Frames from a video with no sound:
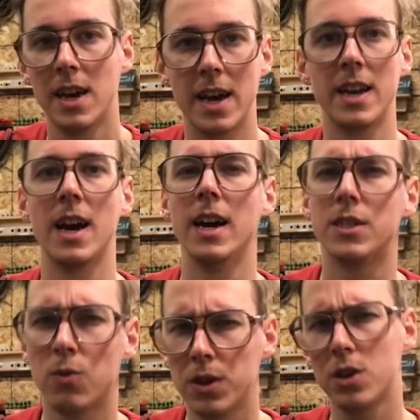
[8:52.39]
And uh,
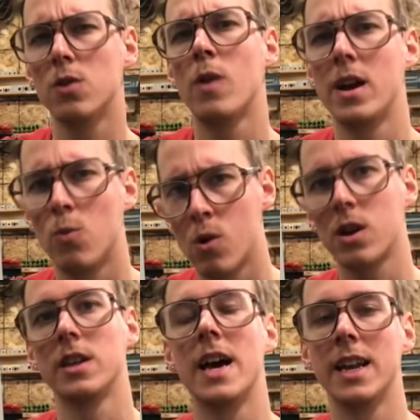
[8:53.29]
it's a really good way to
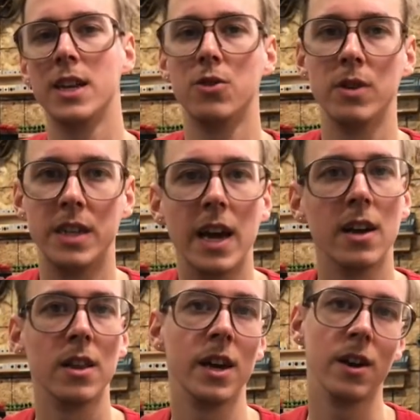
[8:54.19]
work that into a
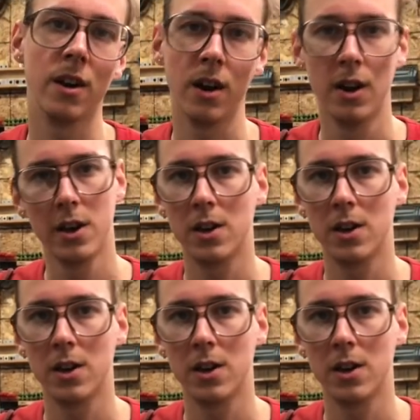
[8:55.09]
daily or,